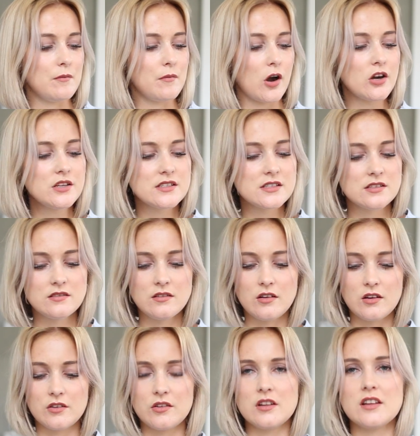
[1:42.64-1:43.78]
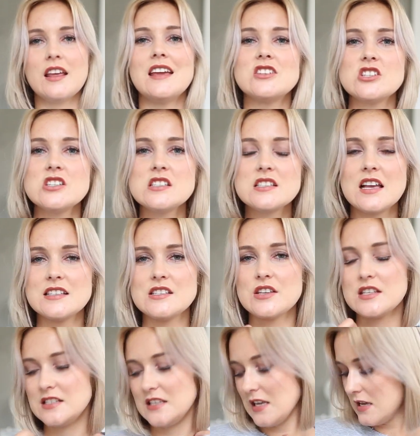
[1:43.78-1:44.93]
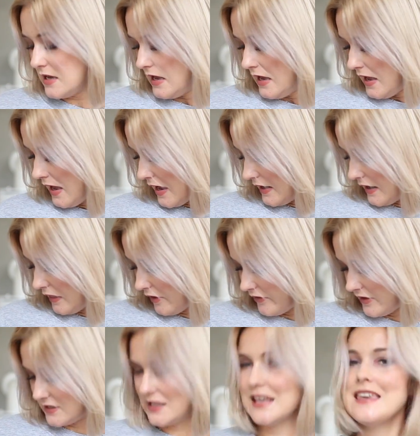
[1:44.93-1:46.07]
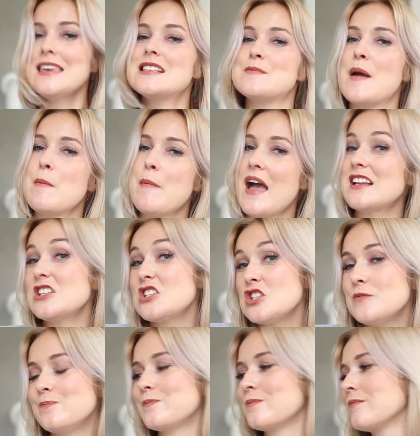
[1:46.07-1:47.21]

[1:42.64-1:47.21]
marks on all the edges, as you can see. And I love this Kiss My Patch.